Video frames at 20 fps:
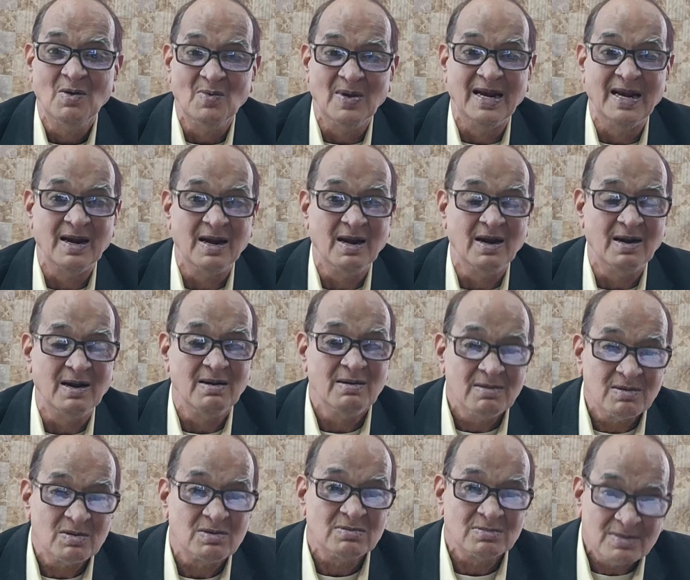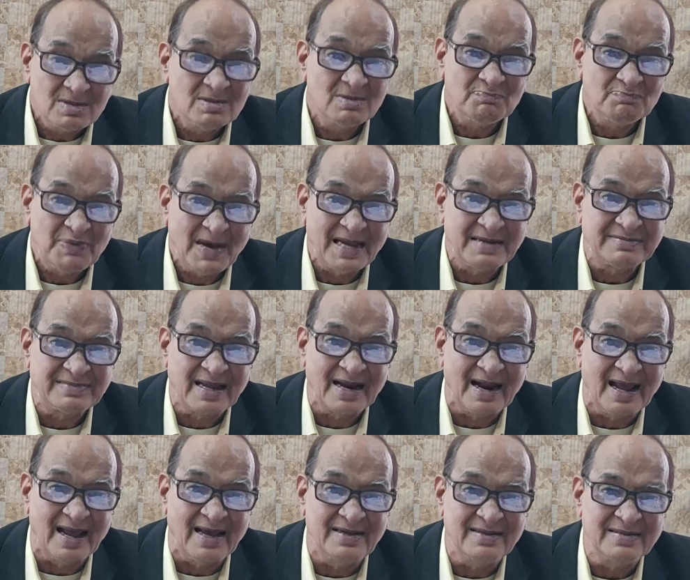will
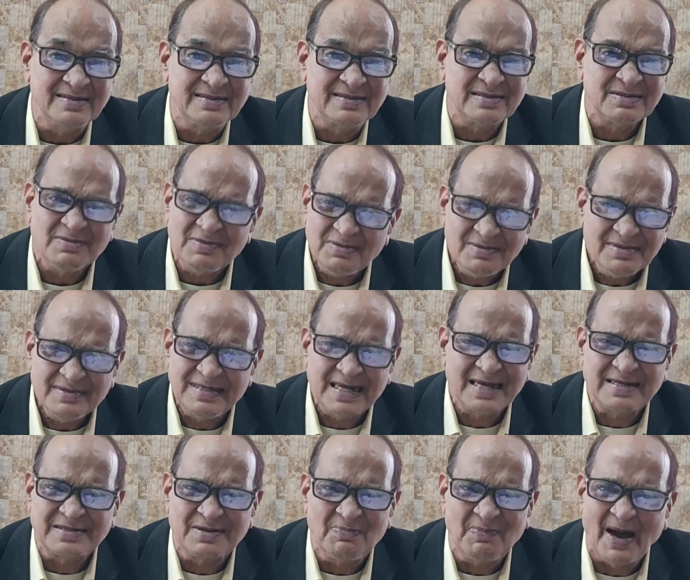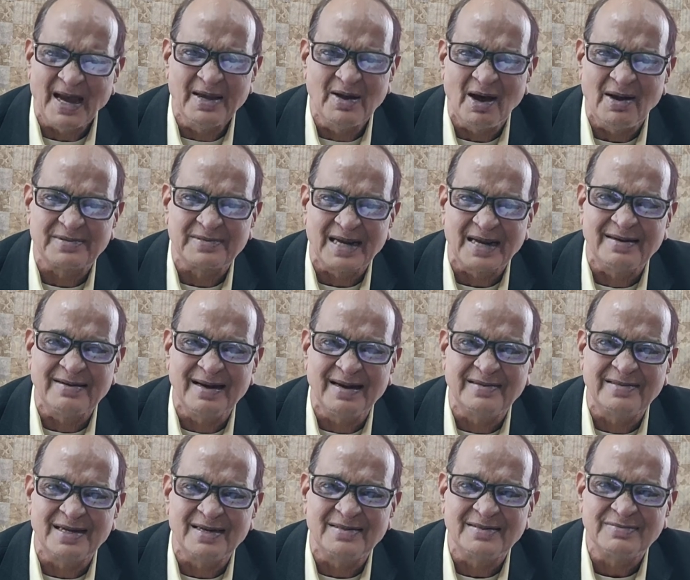pasteurize just 5 or 10
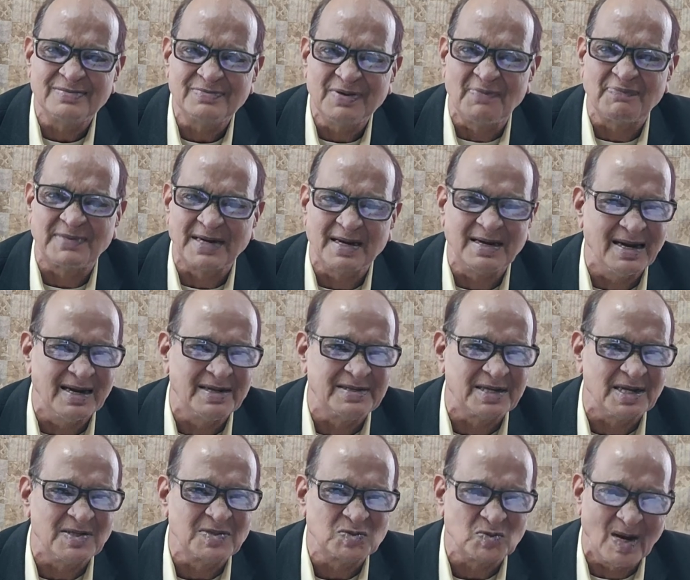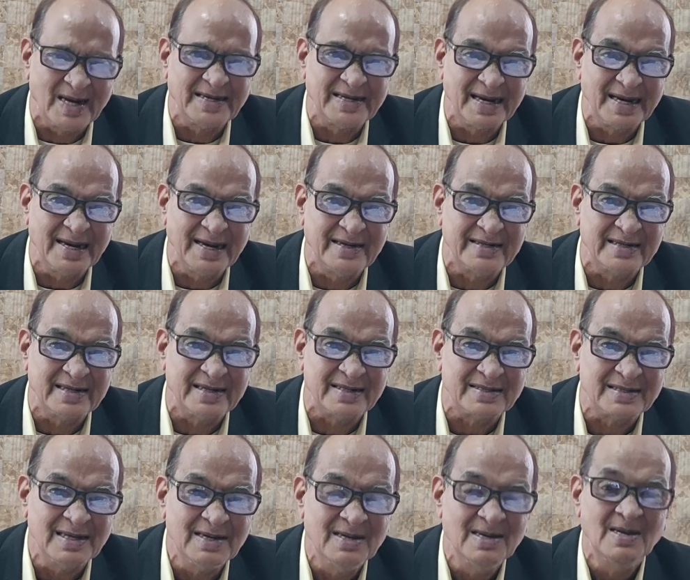liters, 15 liters, 20
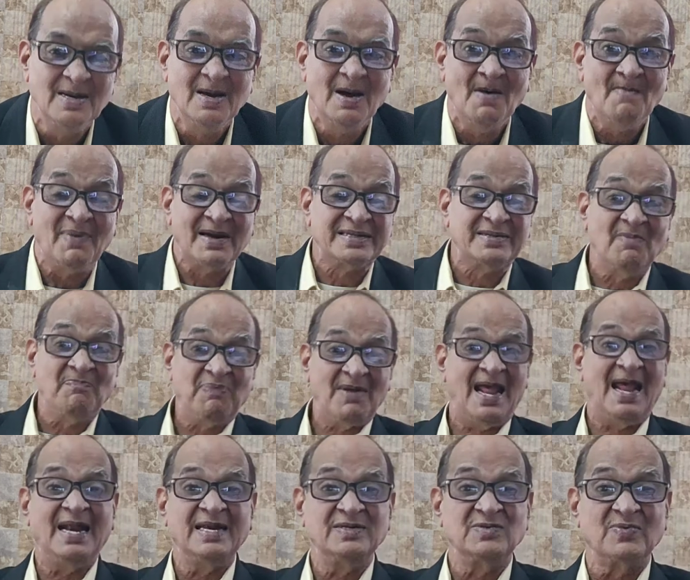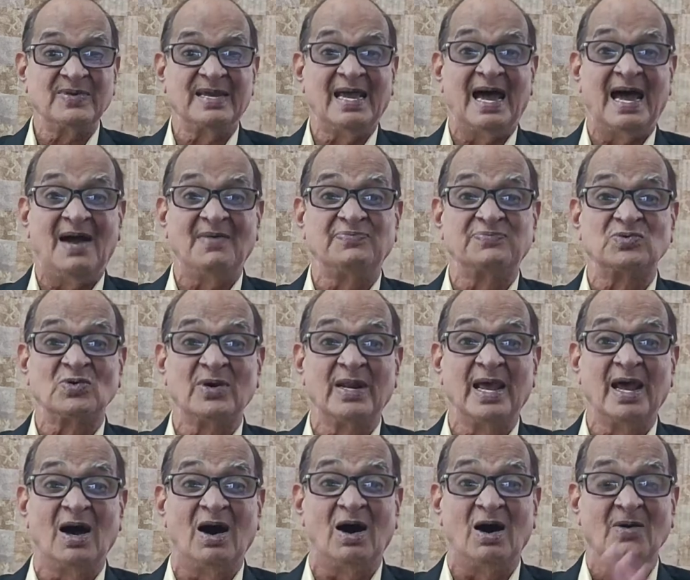liters. But the plants we have
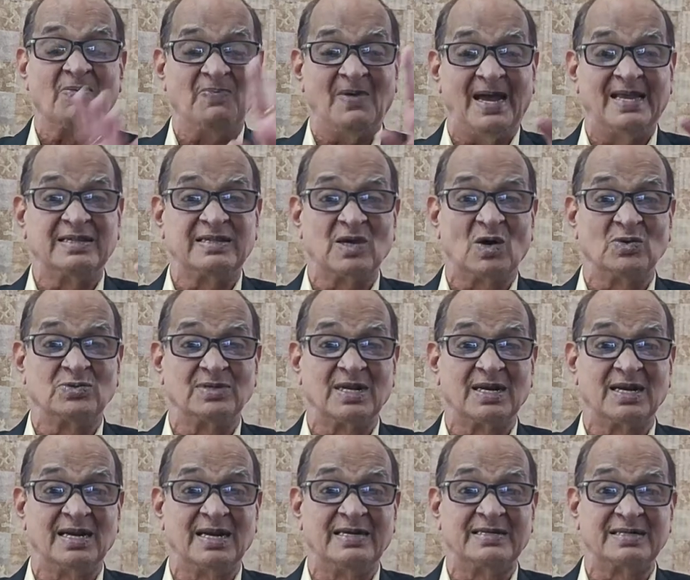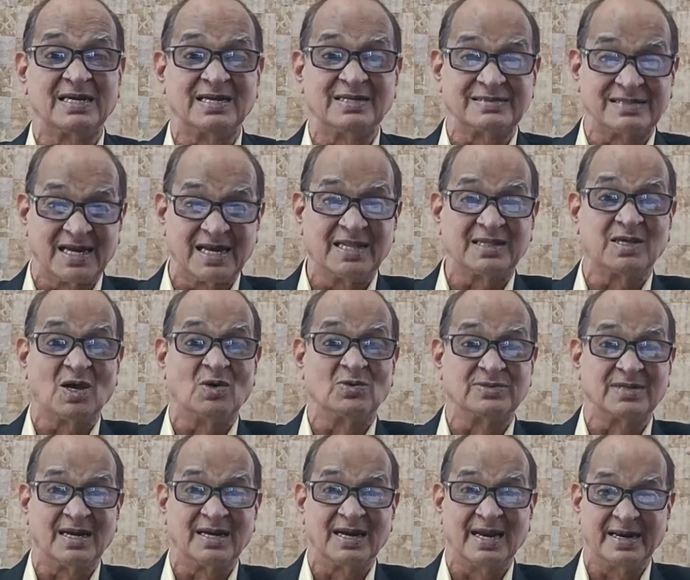today are 5,000 liters,
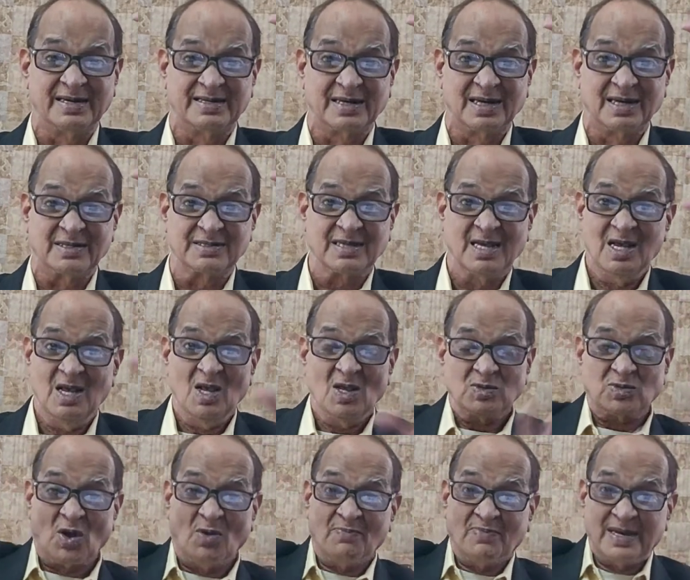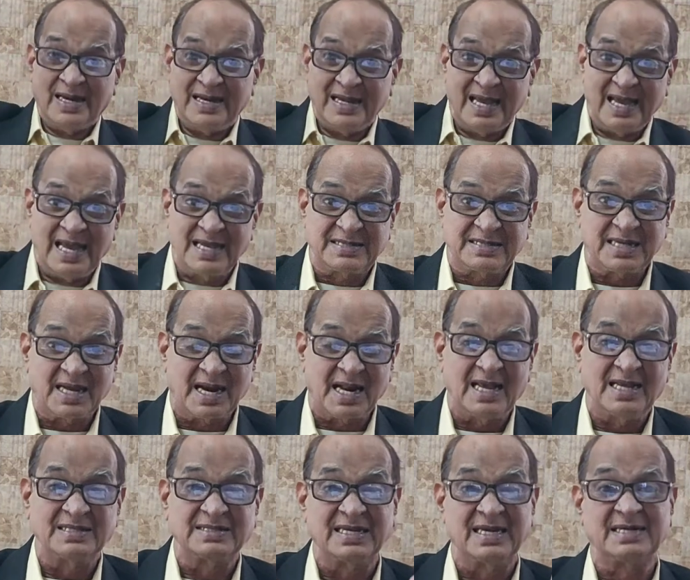3,000 liters. So
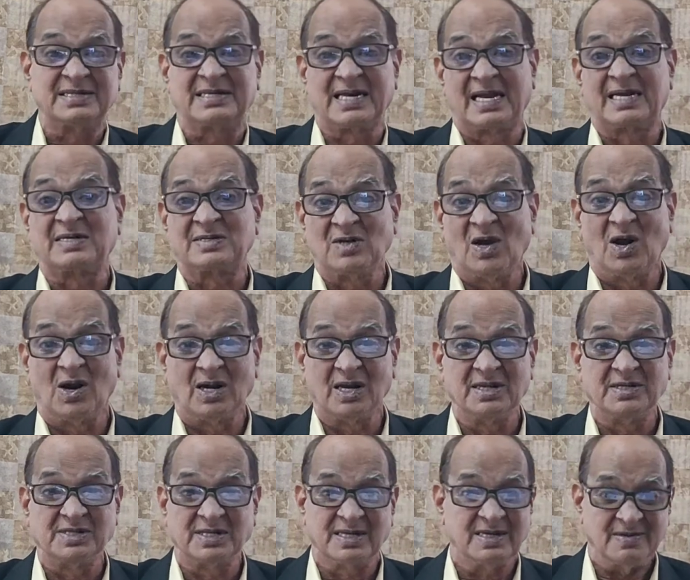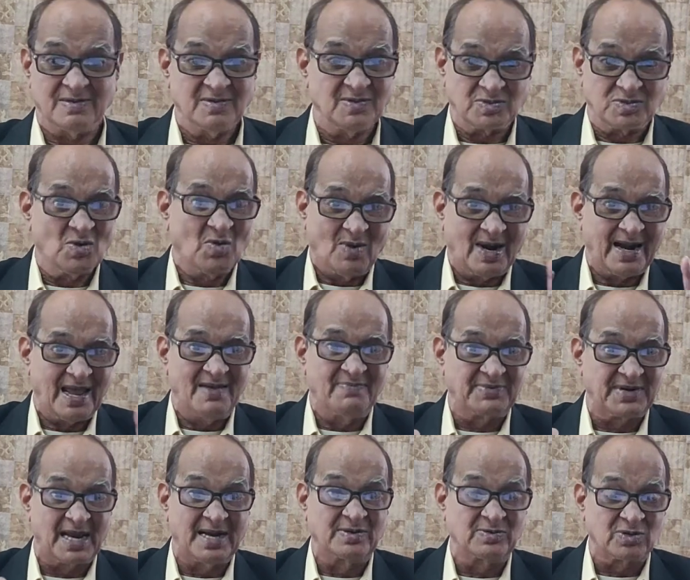miniaturizing technology. So what I'm
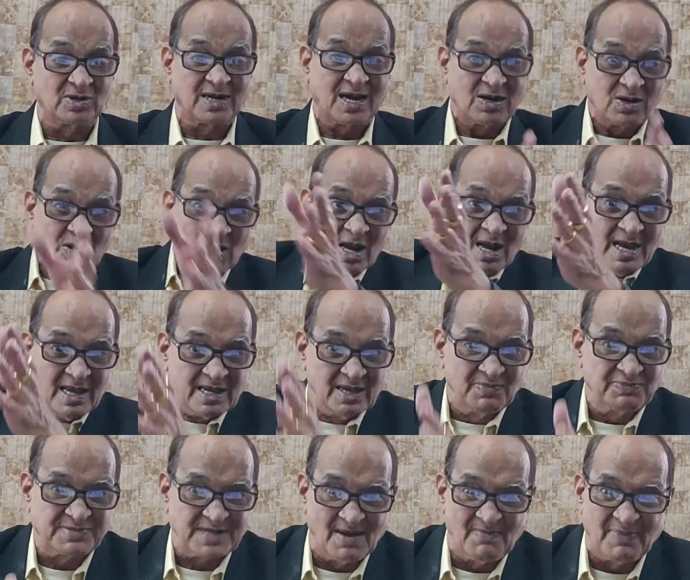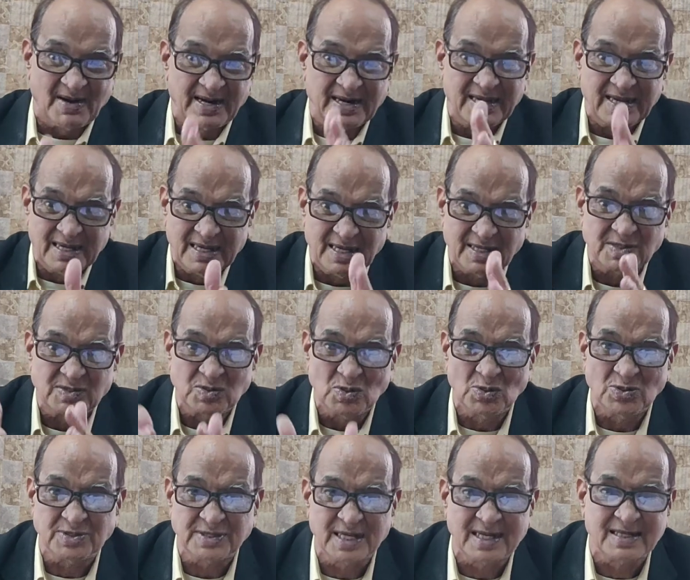trying to tell you, if somebody is
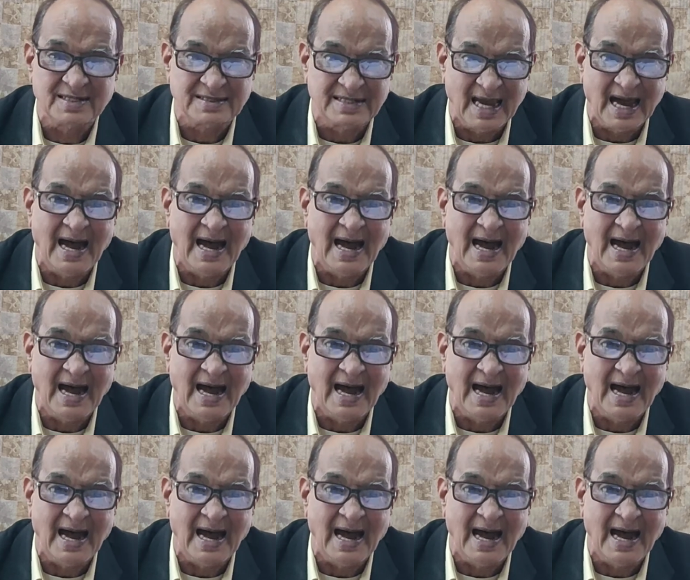using